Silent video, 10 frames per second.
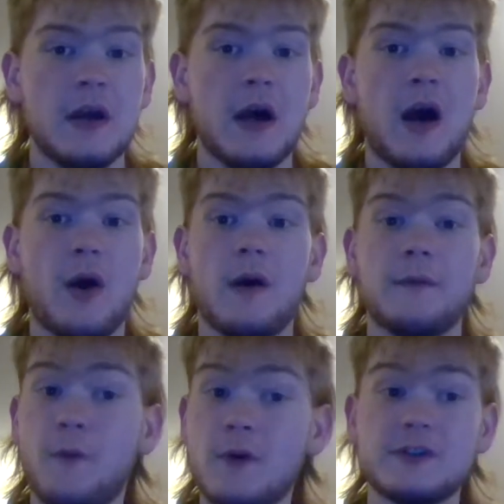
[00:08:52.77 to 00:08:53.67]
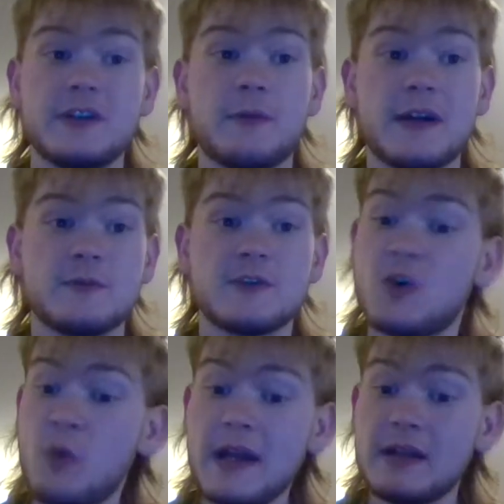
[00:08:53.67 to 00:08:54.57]
Unfortunately, the race was
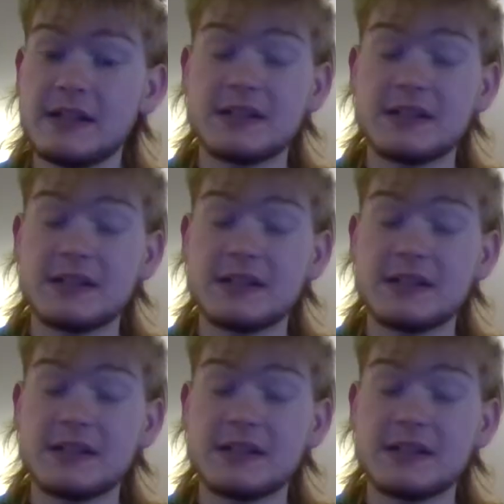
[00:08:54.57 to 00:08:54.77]
quickly